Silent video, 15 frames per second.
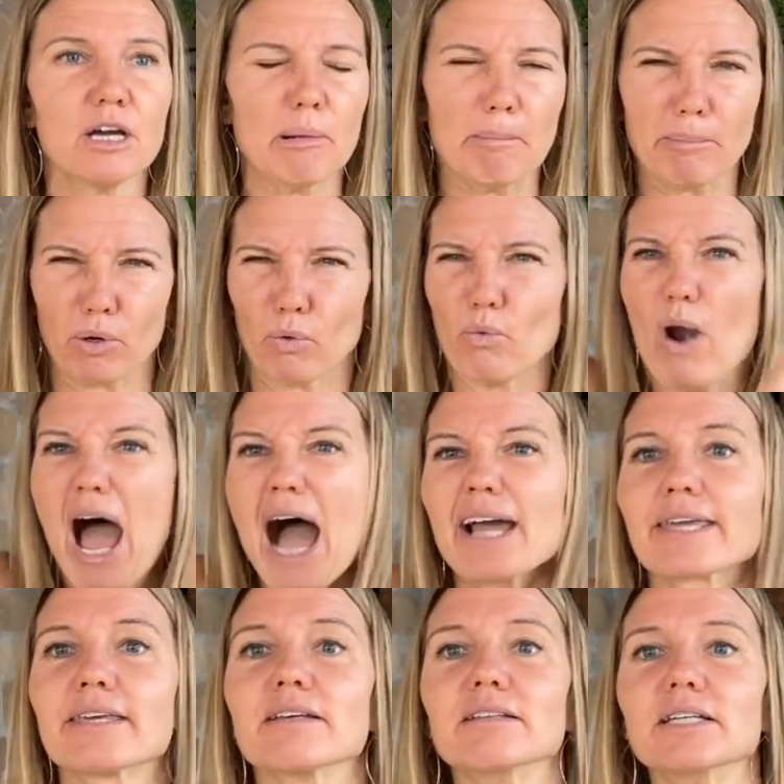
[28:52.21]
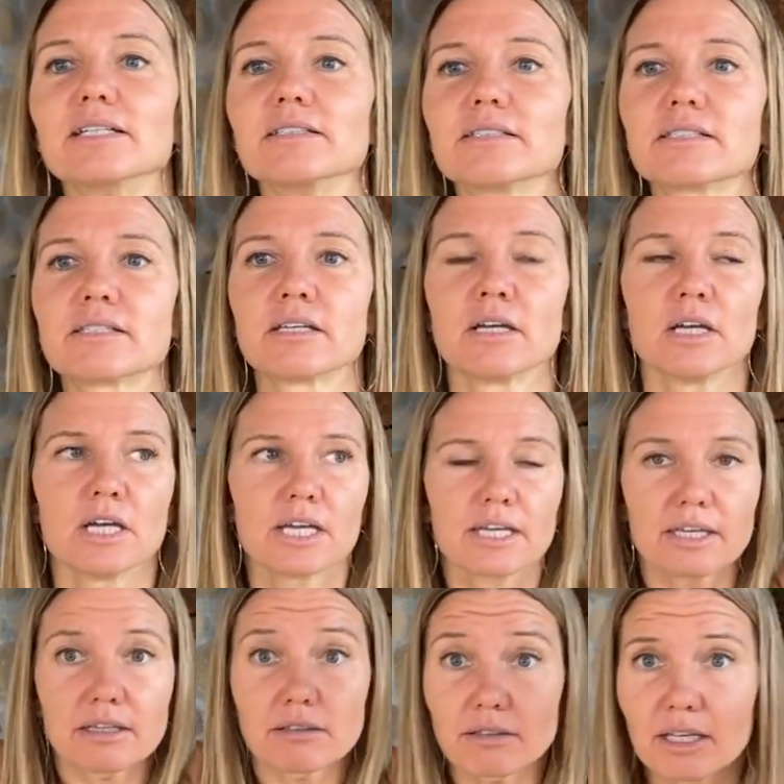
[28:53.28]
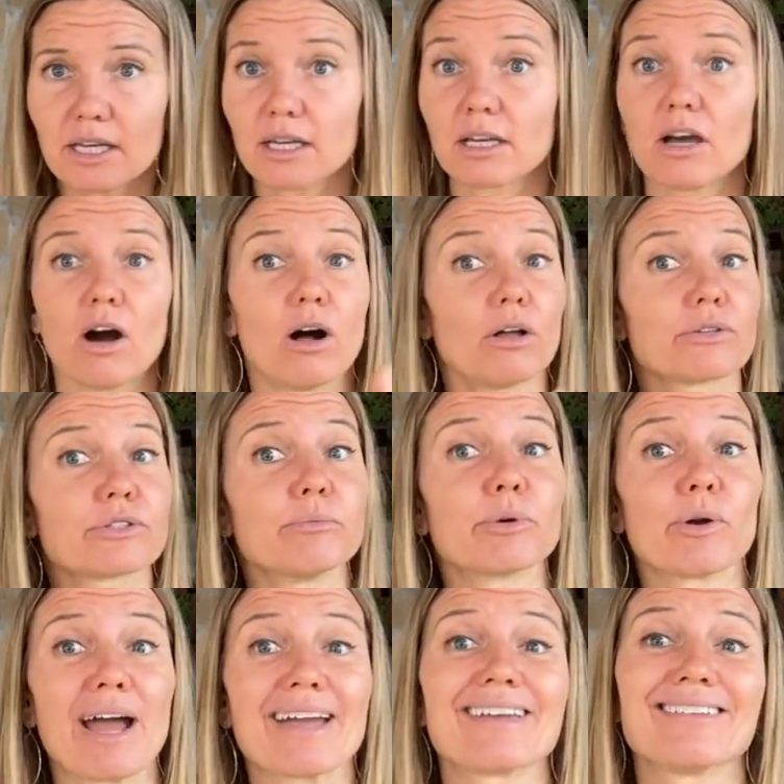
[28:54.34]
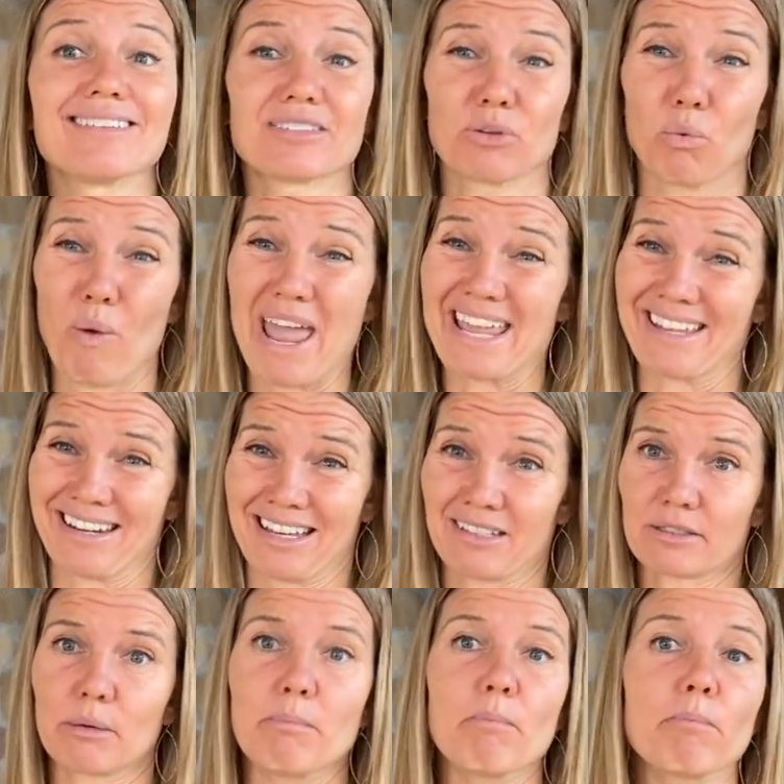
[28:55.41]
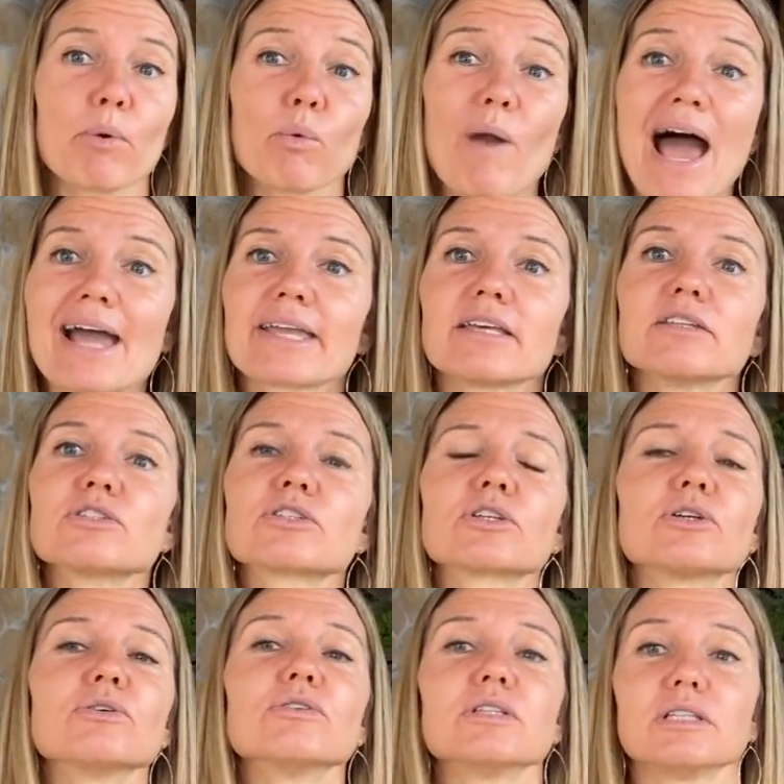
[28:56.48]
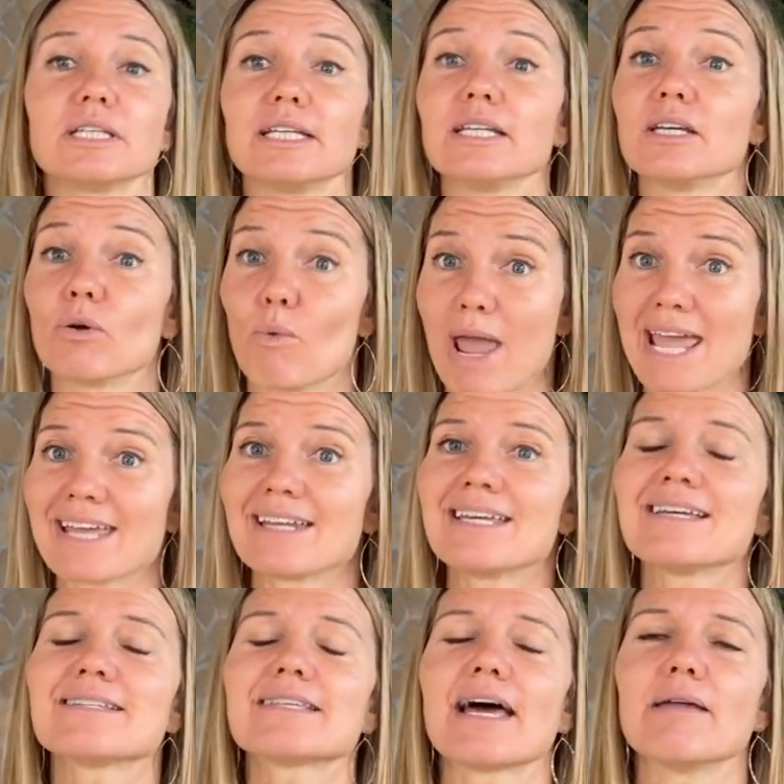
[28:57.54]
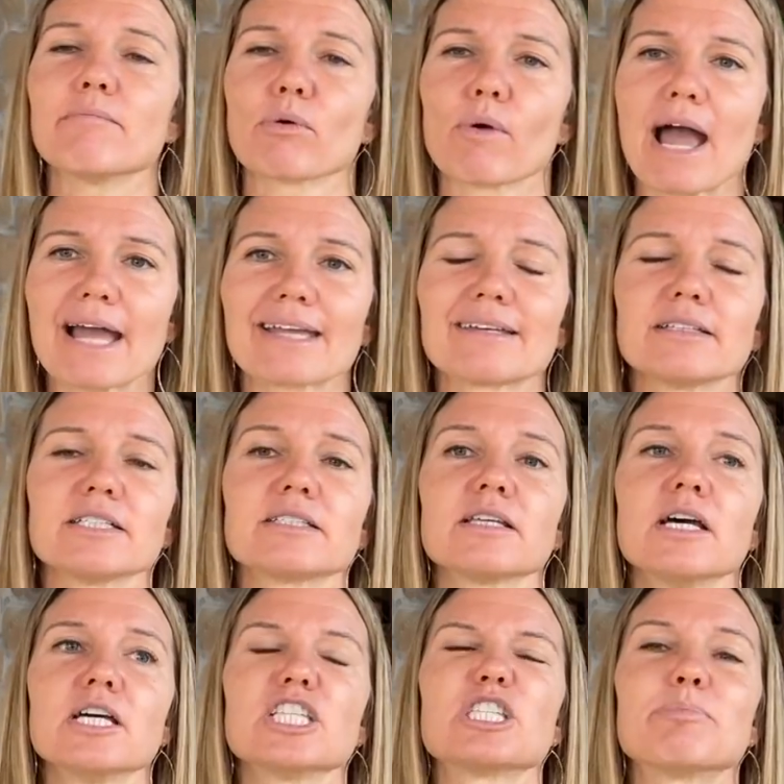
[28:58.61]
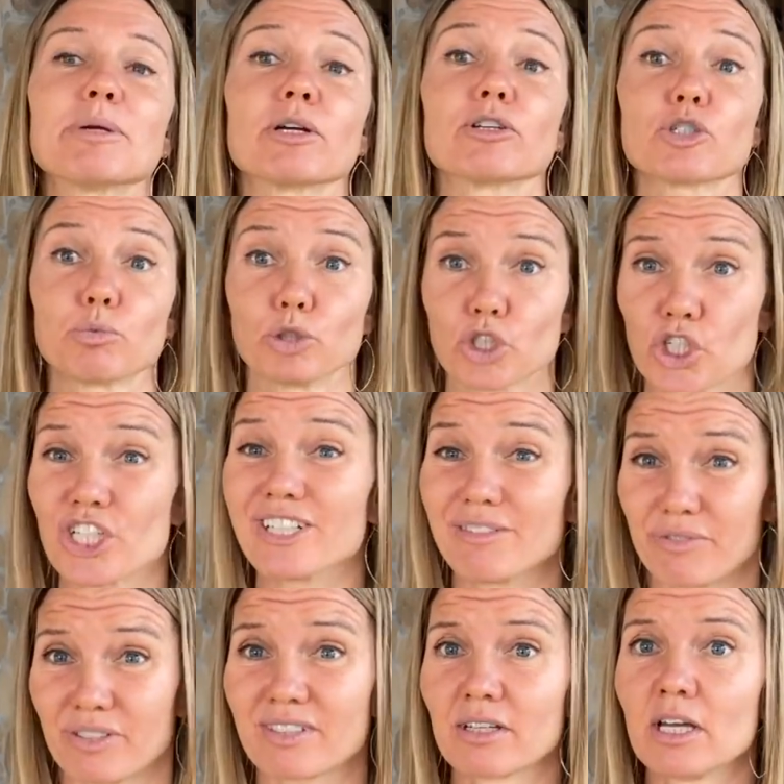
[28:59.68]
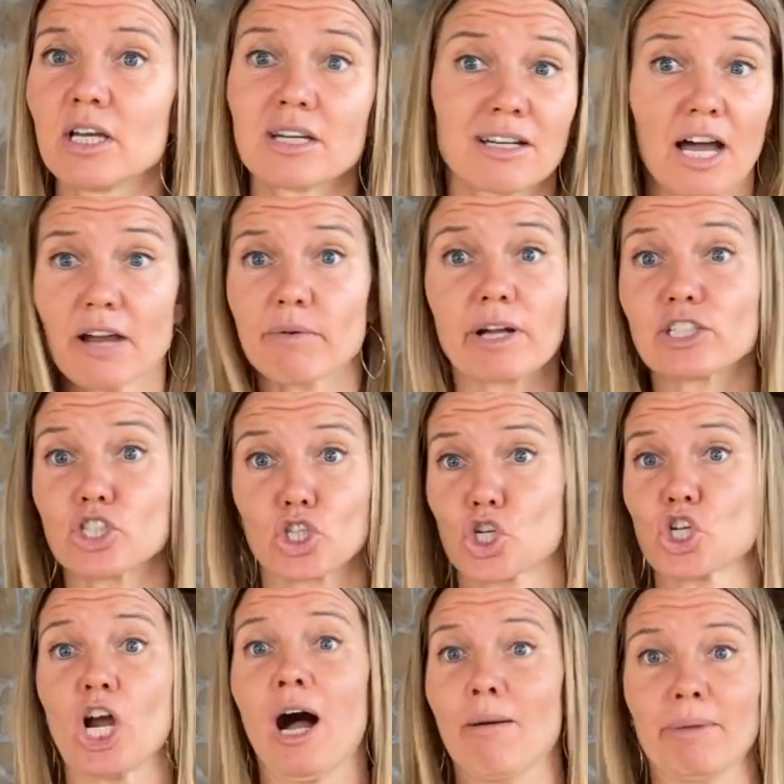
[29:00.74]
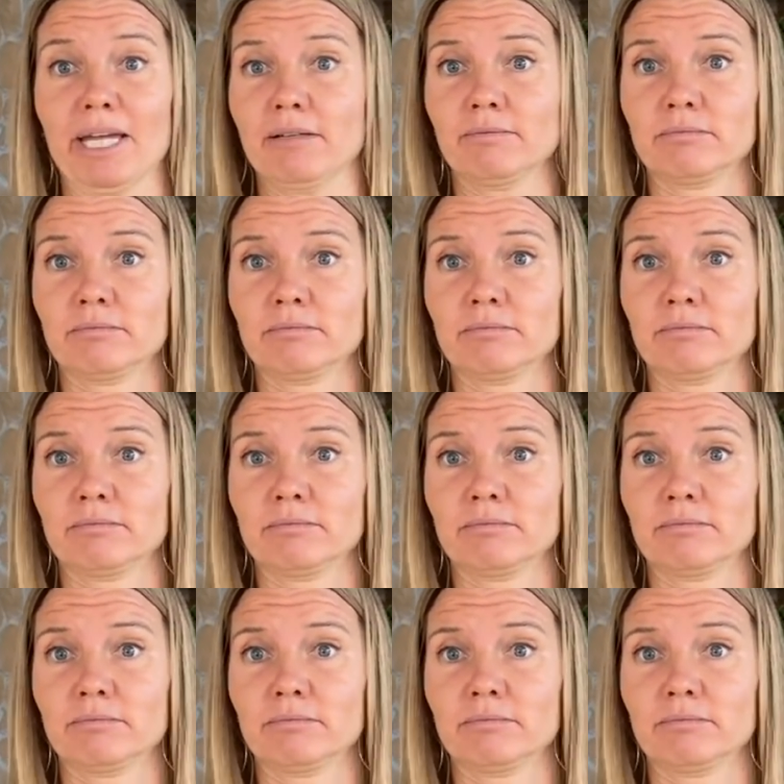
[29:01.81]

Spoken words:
miraculous healing, also miraculous awakenings, miraculous Kundalini awakenings, and miraculous spiritual shifts. Chiron's the shaman.